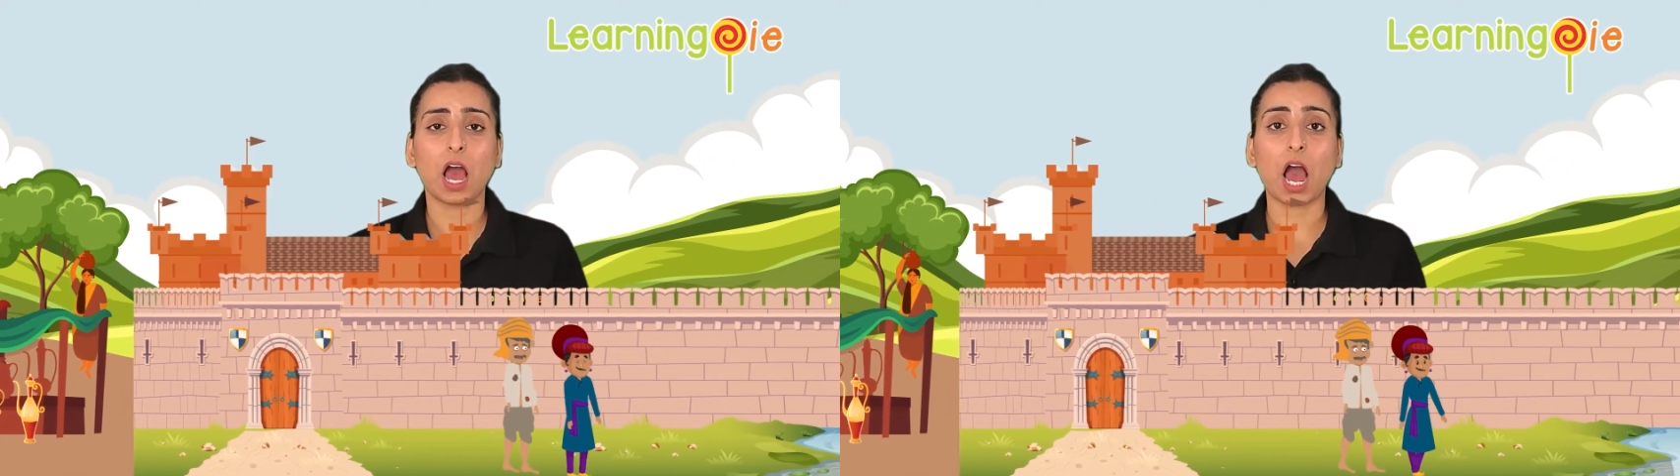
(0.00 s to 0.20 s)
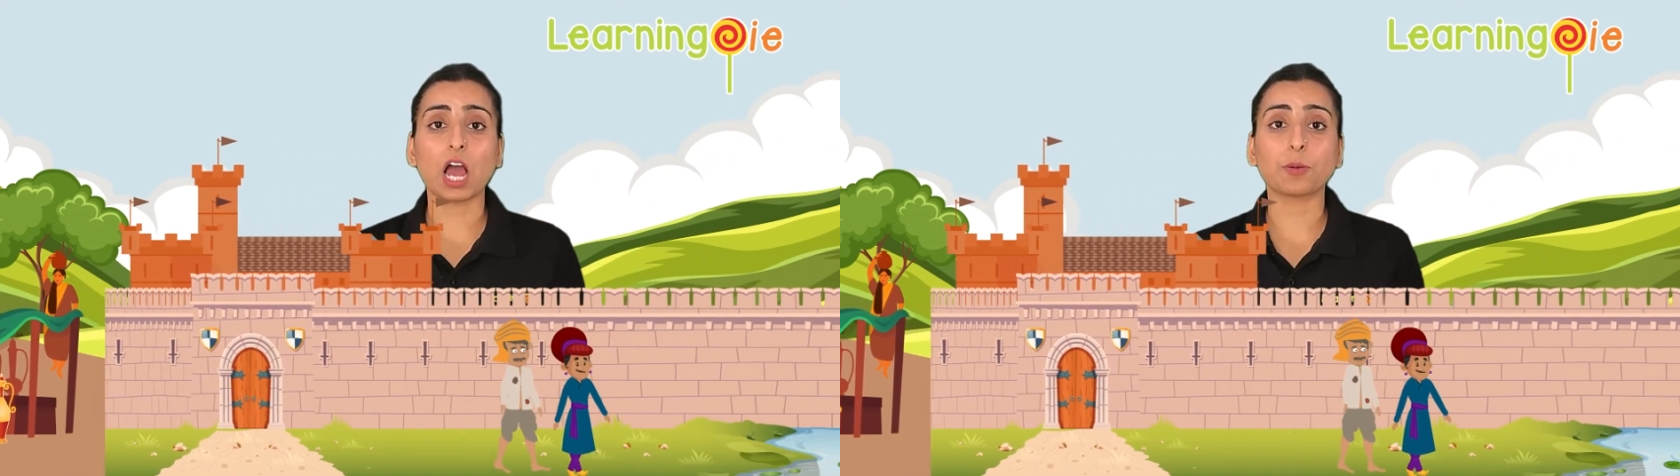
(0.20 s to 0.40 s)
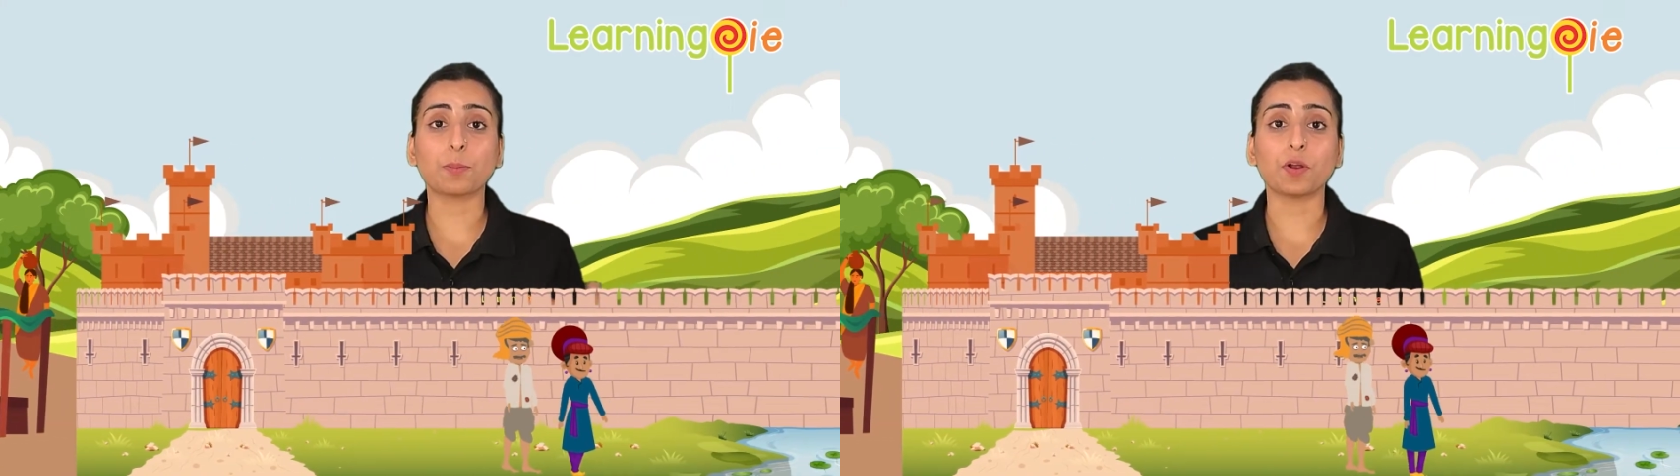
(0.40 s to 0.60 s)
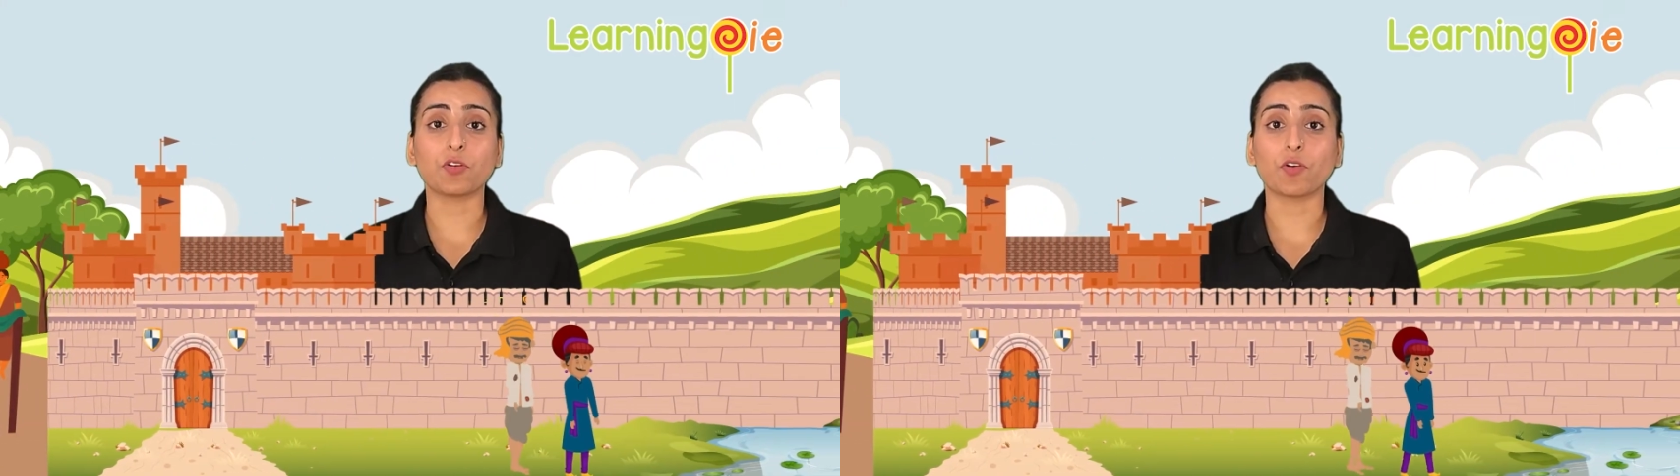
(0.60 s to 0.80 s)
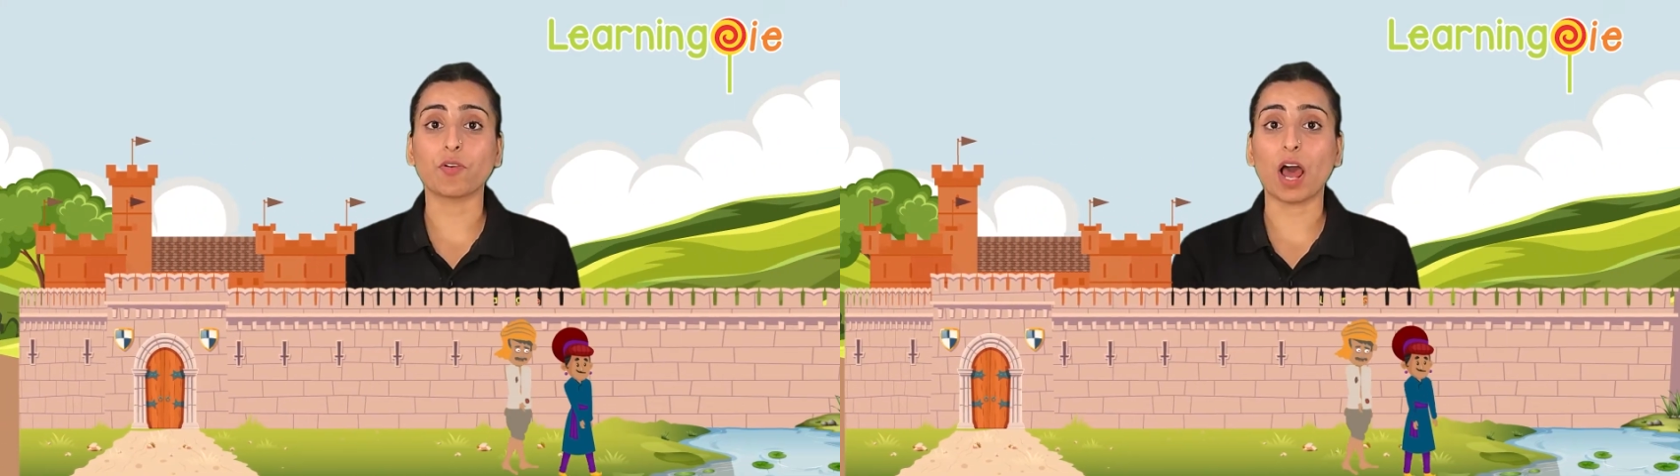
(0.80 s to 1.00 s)
Akbar
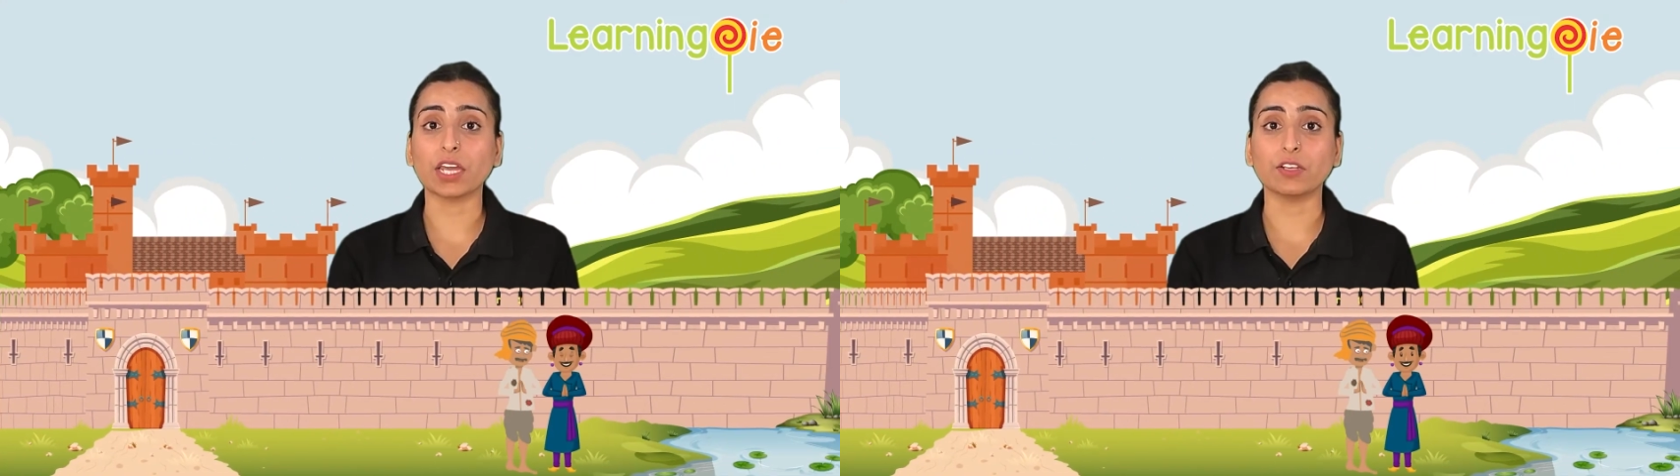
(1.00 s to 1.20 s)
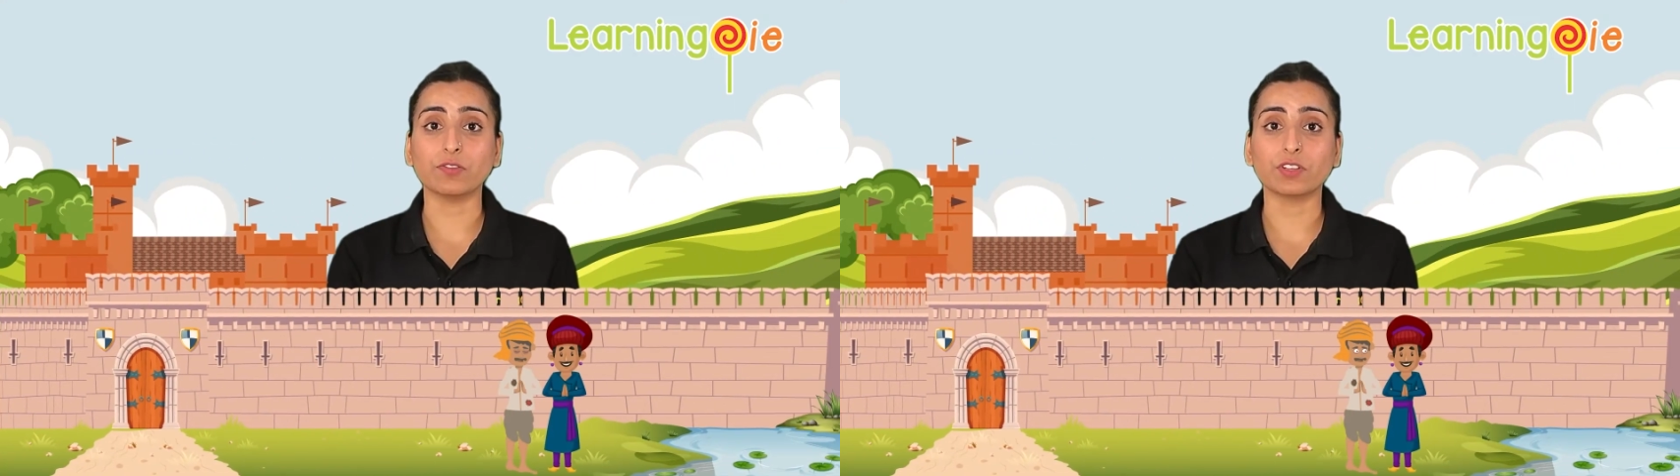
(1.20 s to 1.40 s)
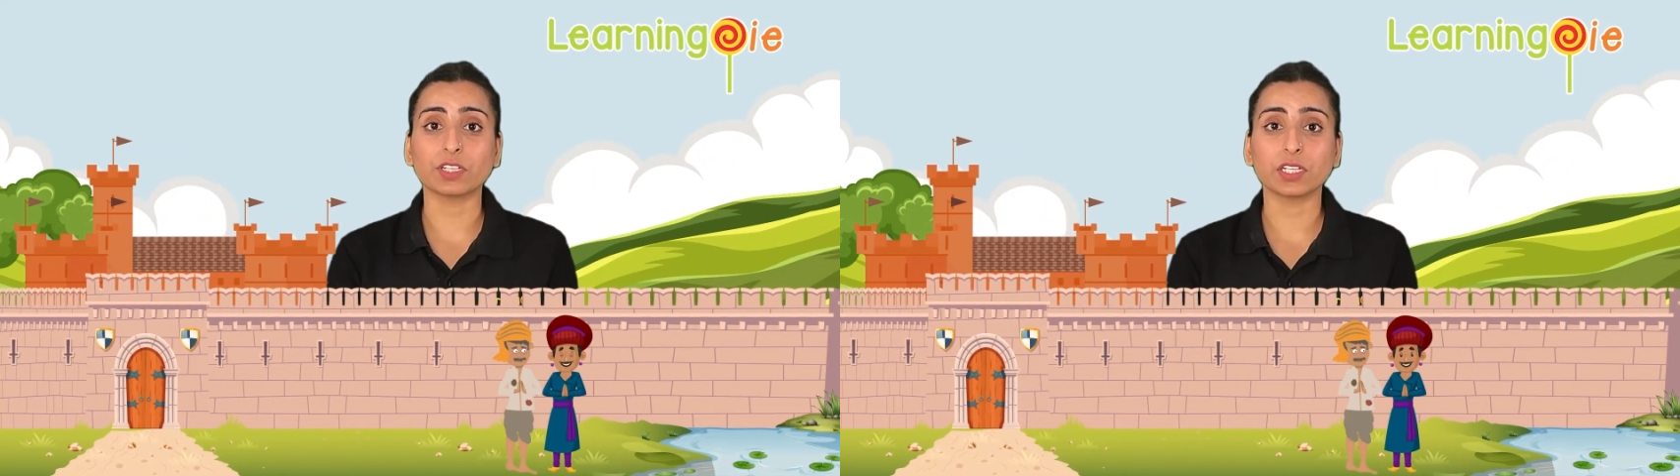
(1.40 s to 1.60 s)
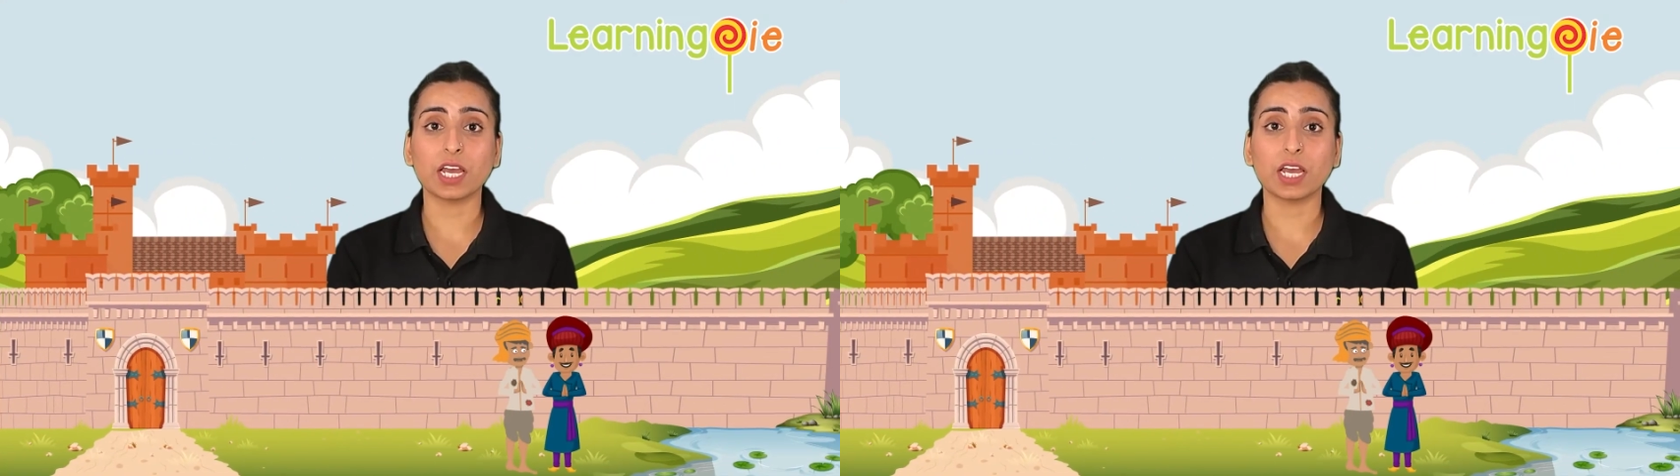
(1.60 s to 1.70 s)
arrived